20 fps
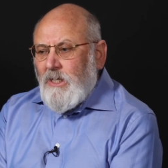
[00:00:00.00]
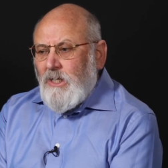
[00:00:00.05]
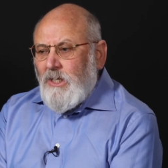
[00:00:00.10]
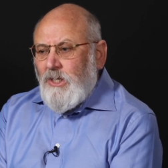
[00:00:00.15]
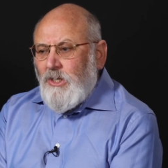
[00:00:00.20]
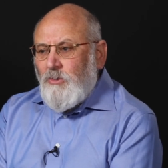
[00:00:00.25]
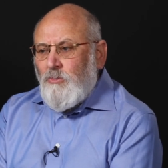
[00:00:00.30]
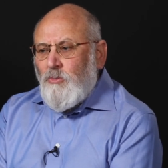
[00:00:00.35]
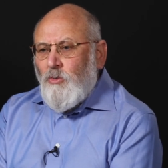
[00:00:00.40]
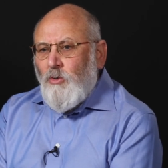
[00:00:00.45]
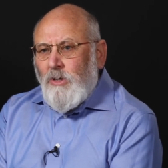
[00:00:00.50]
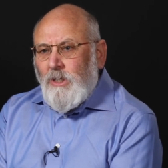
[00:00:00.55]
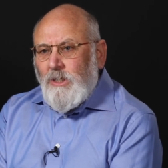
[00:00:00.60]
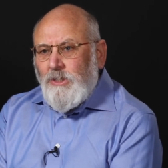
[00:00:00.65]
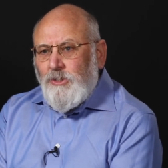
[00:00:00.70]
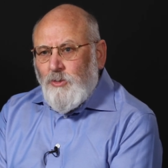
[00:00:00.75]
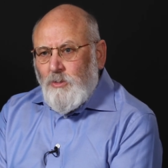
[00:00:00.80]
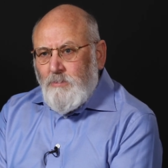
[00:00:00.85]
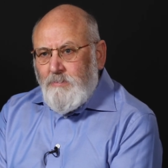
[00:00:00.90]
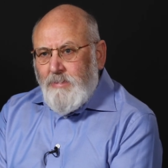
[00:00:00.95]
you walk
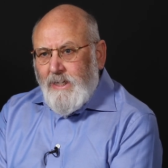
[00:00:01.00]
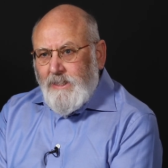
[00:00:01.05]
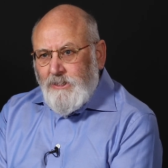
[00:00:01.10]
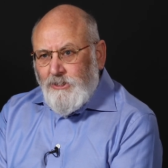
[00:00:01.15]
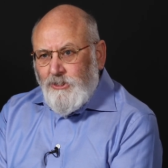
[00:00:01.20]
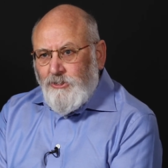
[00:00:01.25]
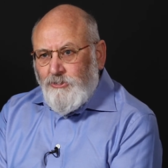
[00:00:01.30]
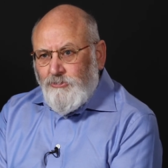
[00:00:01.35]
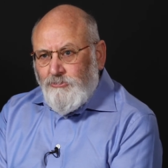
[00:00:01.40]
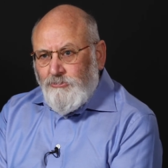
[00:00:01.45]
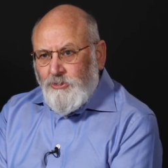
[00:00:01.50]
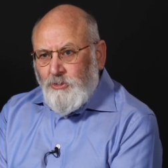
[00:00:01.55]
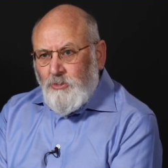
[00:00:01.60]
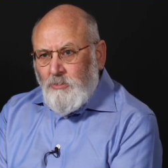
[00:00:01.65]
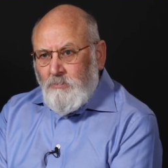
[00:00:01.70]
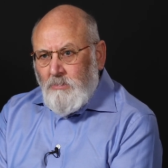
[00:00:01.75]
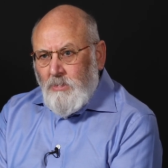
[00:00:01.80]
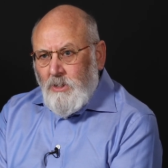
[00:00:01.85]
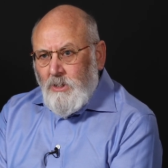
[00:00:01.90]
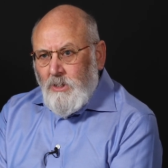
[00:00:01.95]
into a patient's
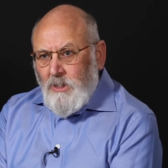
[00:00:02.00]
room,